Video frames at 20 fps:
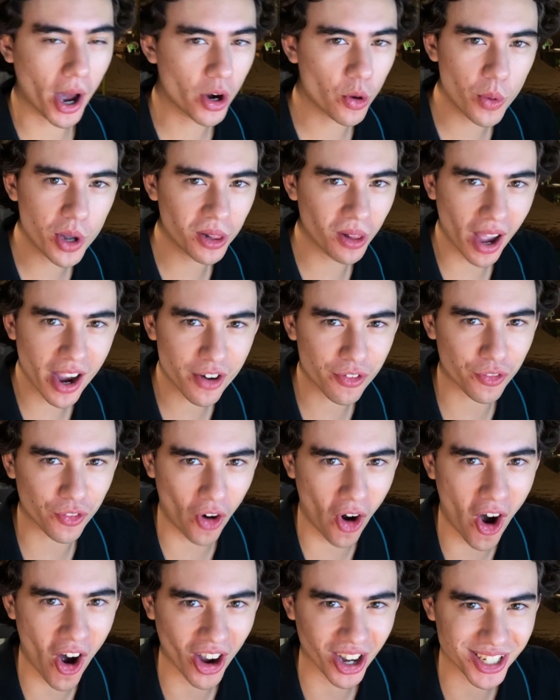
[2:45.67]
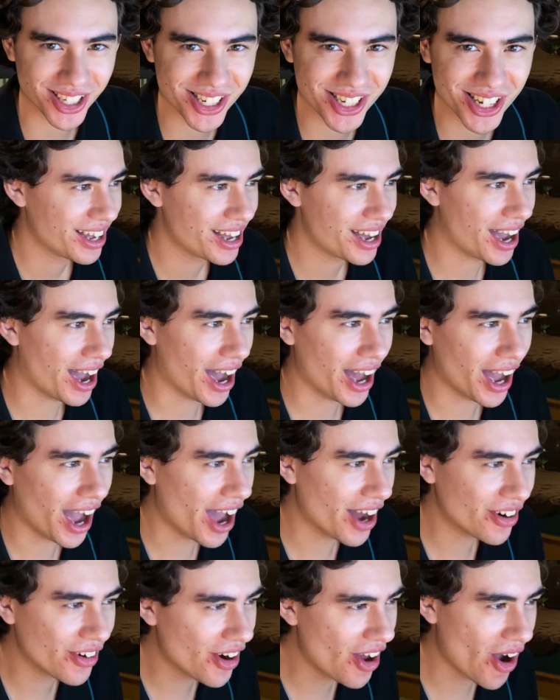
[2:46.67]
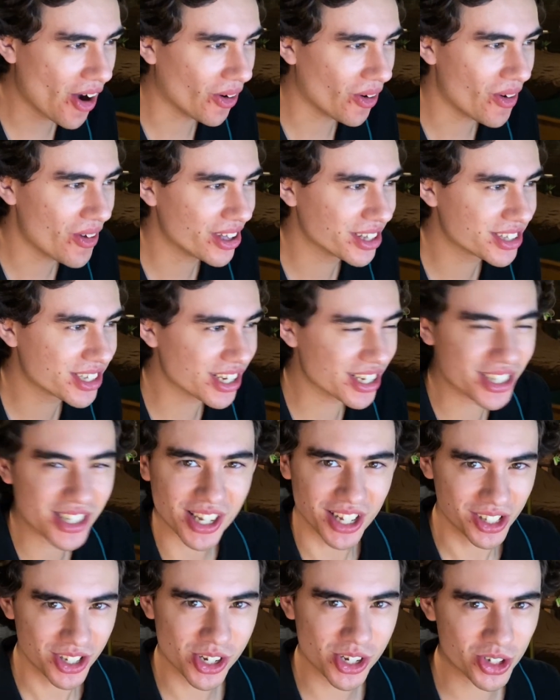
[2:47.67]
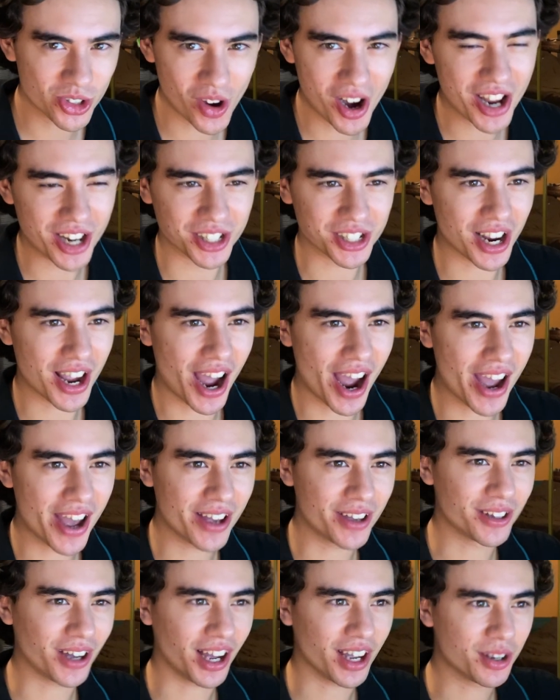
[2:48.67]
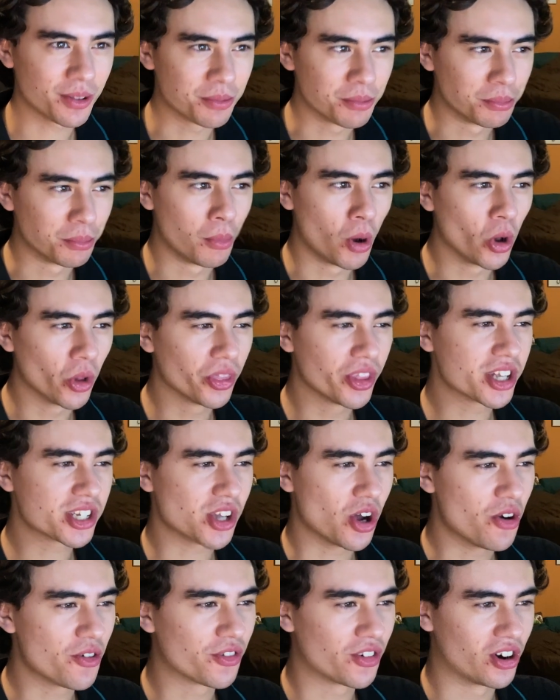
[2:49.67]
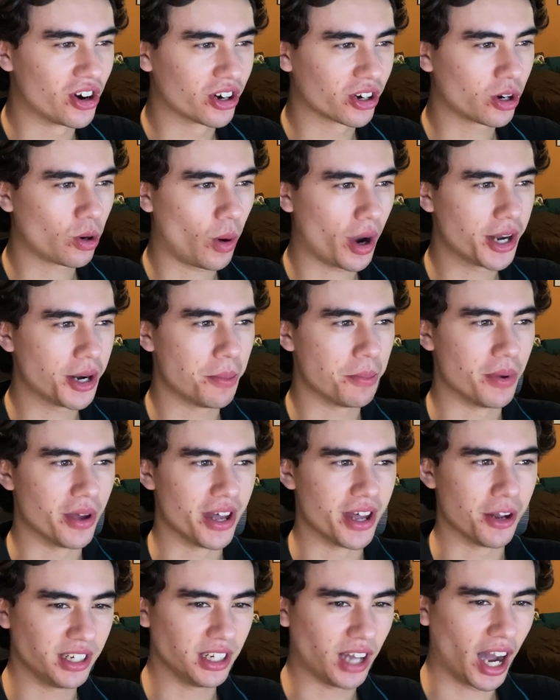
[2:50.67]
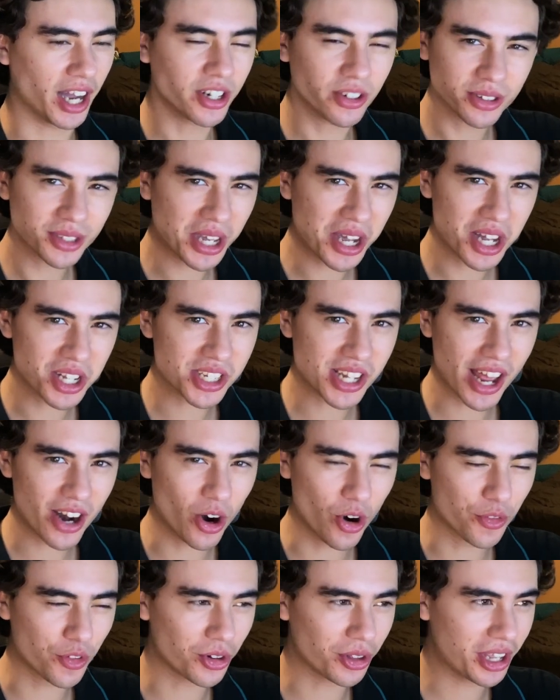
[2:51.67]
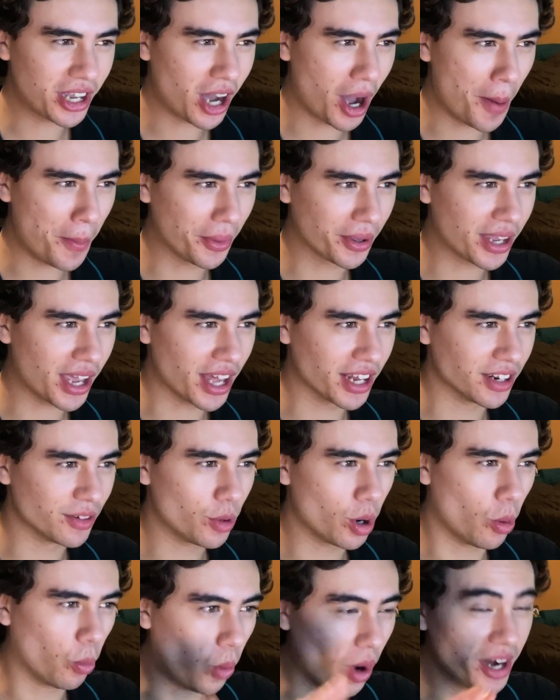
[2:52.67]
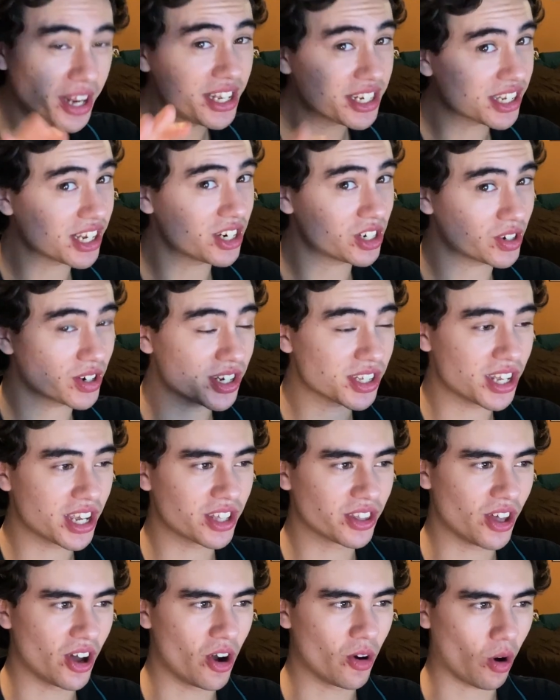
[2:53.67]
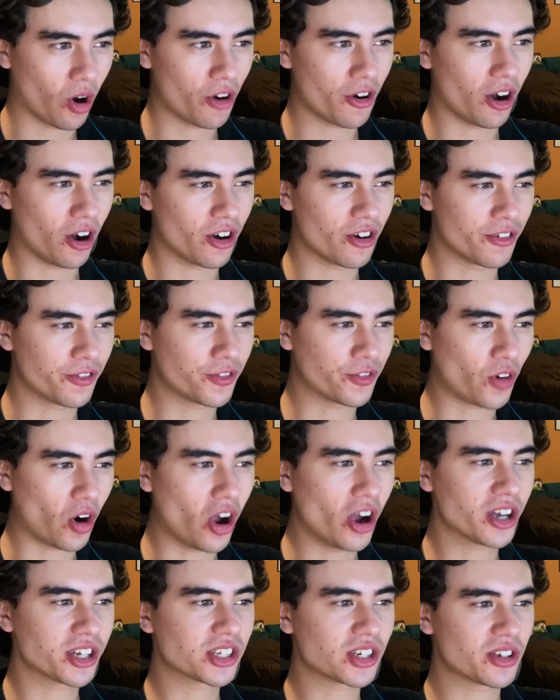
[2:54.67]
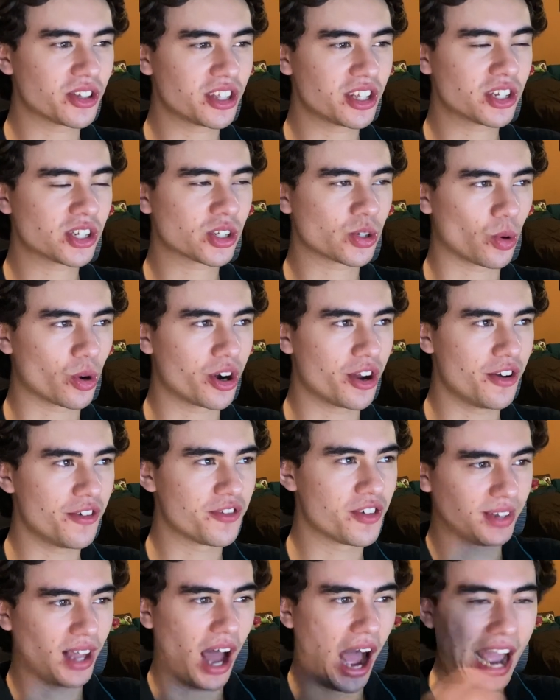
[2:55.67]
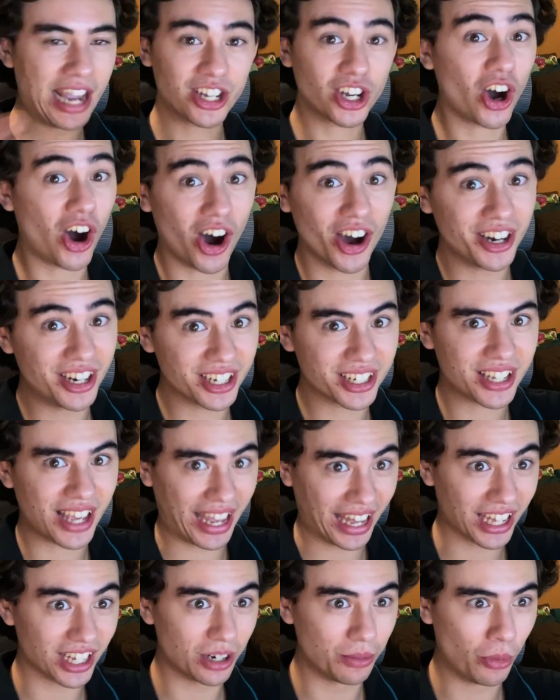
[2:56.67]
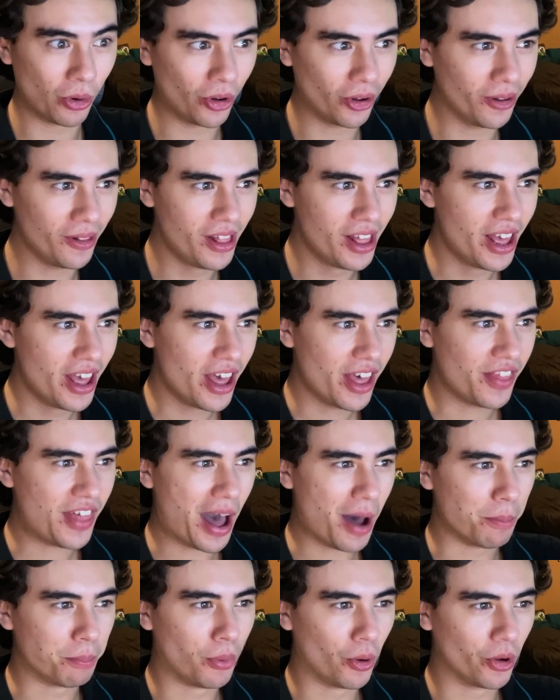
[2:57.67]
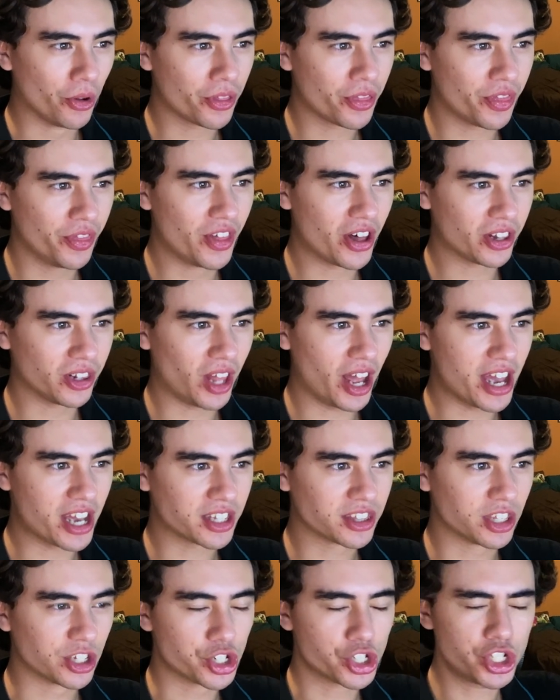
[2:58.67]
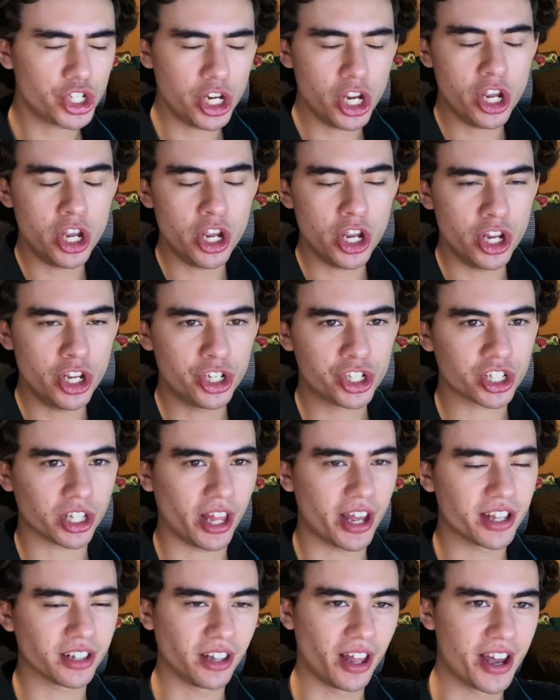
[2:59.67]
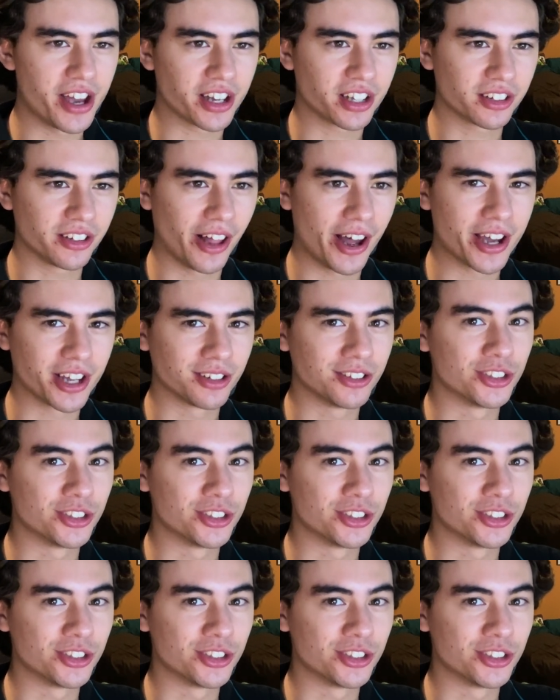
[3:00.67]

do we like frogs? I don't know. It's strange. I mulled this over quite a bit. I don't think it's that overly complicated. What is interesting though, are frogs are this sort of iconic animal that both the sheesh like